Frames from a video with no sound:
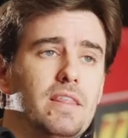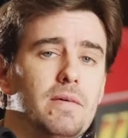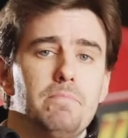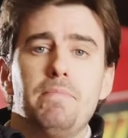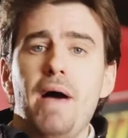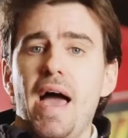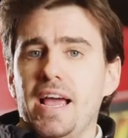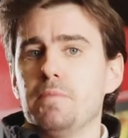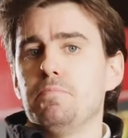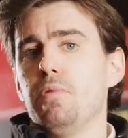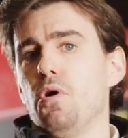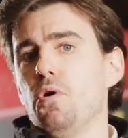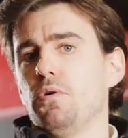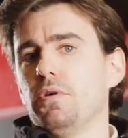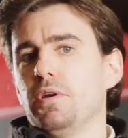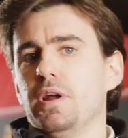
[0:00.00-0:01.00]
the
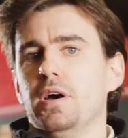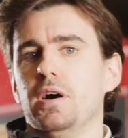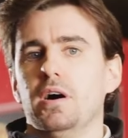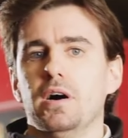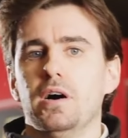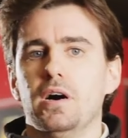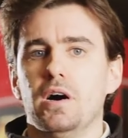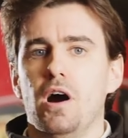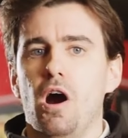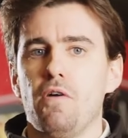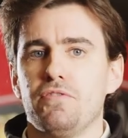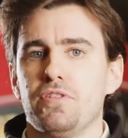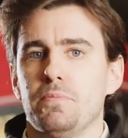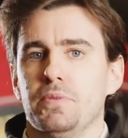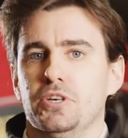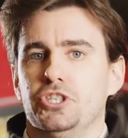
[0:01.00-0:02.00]
backbone of
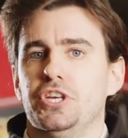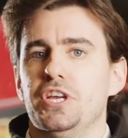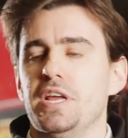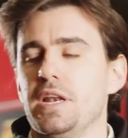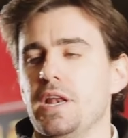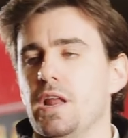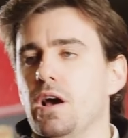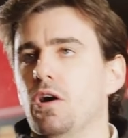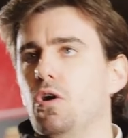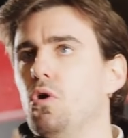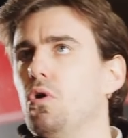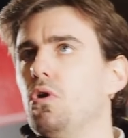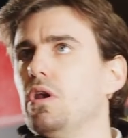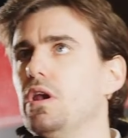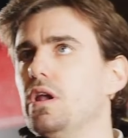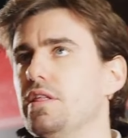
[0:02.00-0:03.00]
the machine.
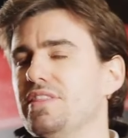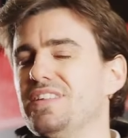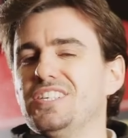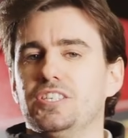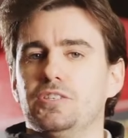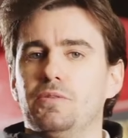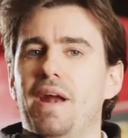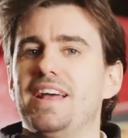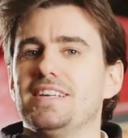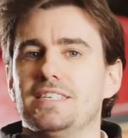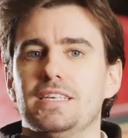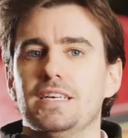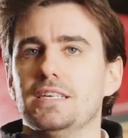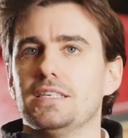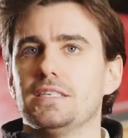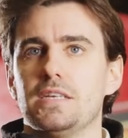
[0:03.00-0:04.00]
All the
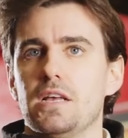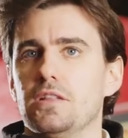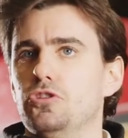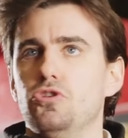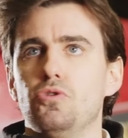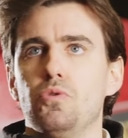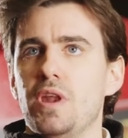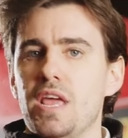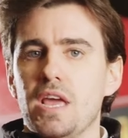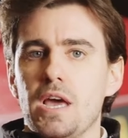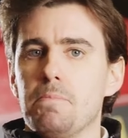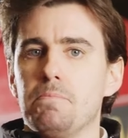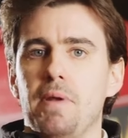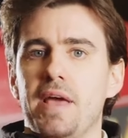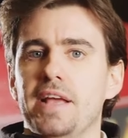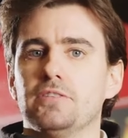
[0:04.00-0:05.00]
stresses during
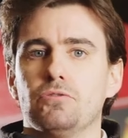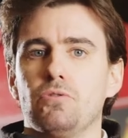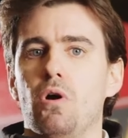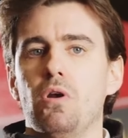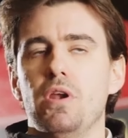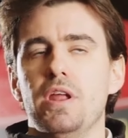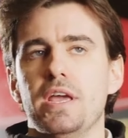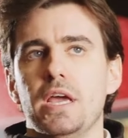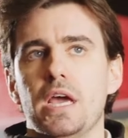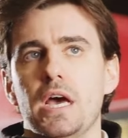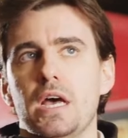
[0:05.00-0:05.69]
plate rolling